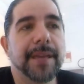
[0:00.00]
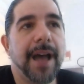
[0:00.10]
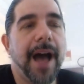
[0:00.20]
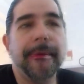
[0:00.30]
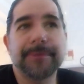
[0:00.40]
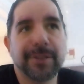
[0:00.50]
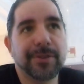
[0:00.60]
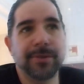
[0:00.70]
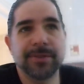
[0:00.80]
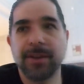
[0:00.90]

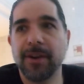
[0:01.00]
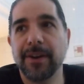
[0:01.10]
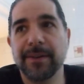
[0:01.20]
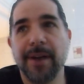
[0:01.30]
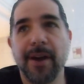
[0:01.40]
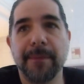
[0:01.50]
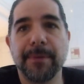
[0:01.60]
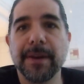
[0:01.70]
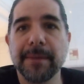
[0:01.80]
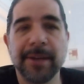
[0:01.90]
Obstacles are
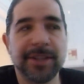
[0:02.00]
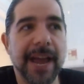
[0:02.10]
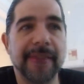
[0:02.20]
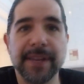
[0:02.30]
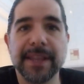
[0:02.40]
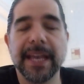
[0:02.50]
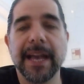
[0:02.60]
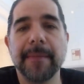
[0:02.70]
pretty much everything.